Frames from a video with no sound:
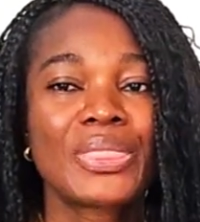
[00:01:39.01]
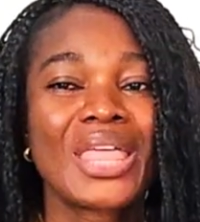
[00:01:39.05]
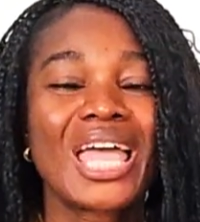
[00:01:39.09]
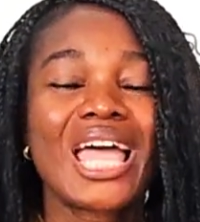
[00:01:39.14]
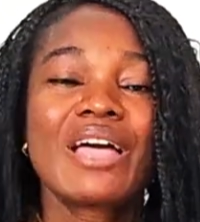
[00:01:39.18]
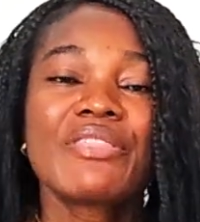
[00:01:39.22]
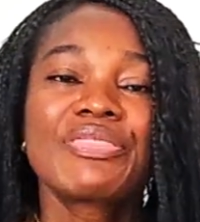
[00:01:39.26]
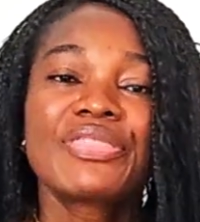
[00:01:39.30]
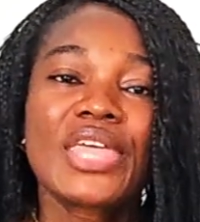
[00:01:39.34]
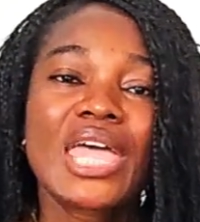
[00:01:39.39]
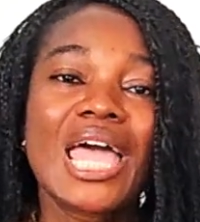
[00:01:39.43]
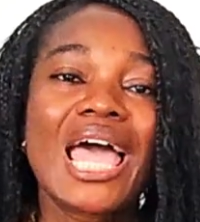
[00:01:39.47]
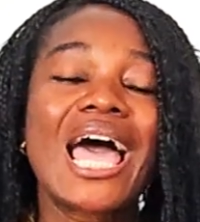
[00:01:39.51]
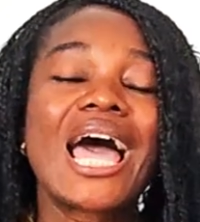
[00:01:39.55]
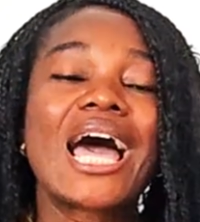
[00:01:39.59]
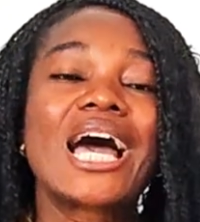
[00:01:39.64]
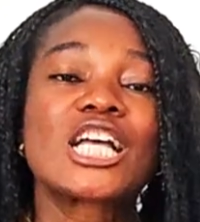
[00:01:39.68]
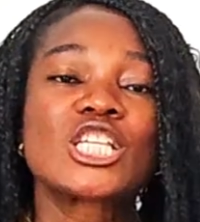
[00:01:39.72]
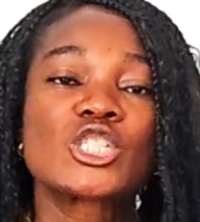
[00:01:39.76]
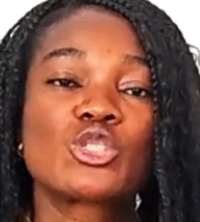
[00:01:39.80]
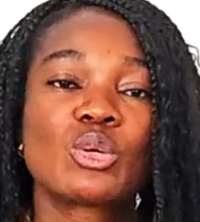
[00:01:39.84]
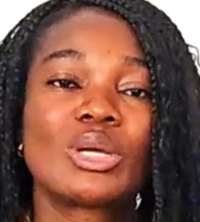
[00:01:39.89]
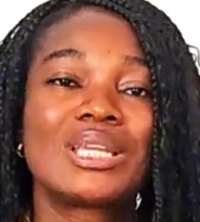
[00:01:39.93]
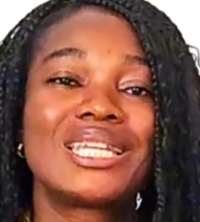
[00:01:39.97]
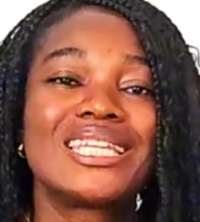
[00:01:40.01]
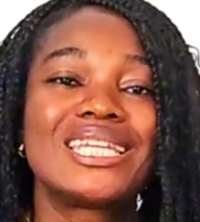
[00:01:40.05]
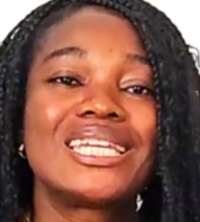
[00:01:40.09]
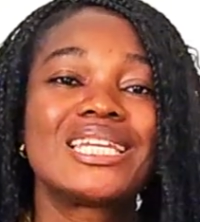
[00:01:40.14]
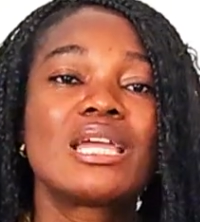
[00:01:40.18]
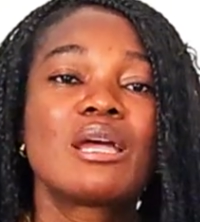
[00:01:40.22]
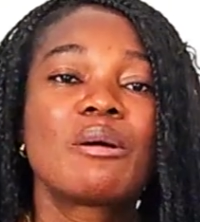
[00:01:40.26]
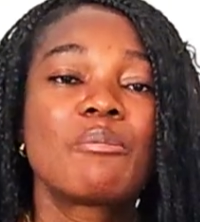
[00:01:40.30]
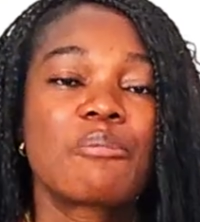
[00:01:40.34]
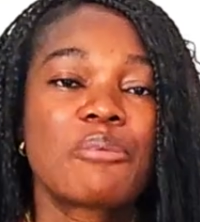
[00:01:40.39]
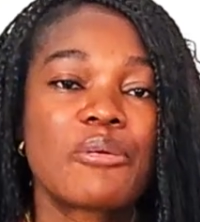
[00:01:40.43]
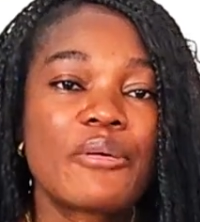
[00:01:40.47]
and they
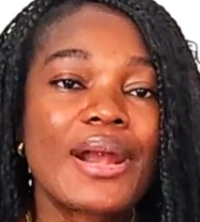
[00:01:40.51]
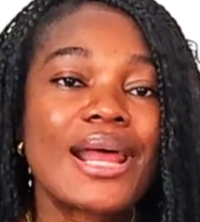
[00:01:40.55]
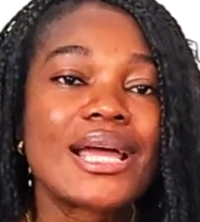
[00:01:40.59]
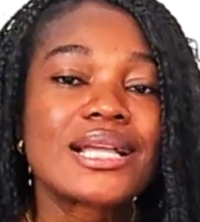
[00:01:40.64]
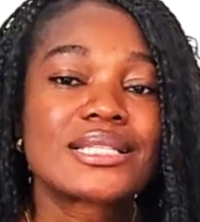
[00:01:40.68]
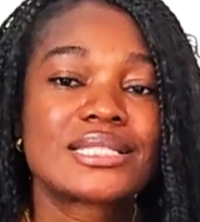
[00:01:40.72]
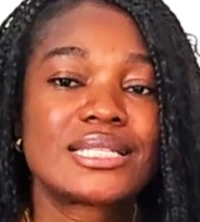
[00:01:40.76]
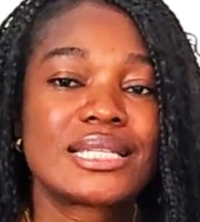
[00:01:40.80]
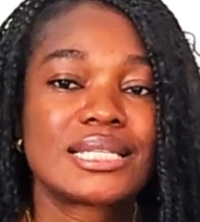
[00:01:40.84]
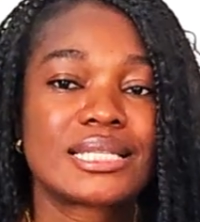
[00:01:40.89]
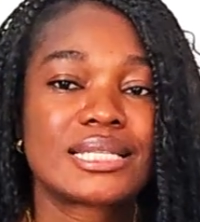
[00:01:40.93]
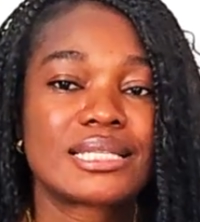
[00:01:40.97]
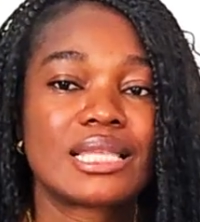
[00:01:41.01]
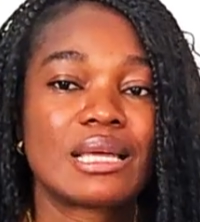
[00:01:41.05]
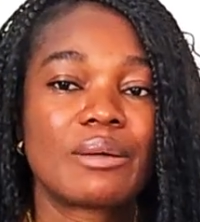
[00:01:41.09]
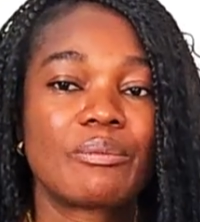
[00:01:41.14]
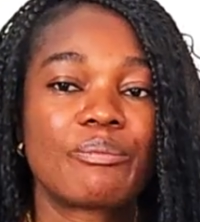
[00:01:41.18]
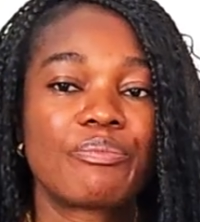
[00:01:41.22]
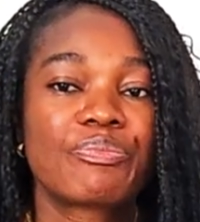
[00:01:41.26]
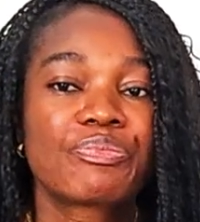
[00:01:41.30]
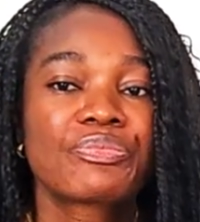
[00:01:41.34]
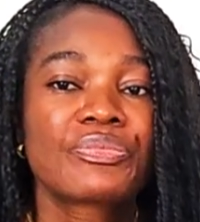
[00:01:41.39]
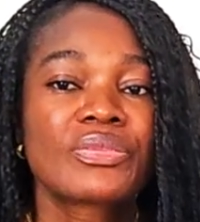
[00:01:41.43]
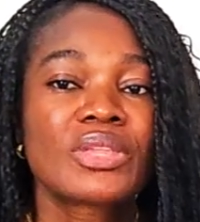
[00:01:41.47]
actually practice them.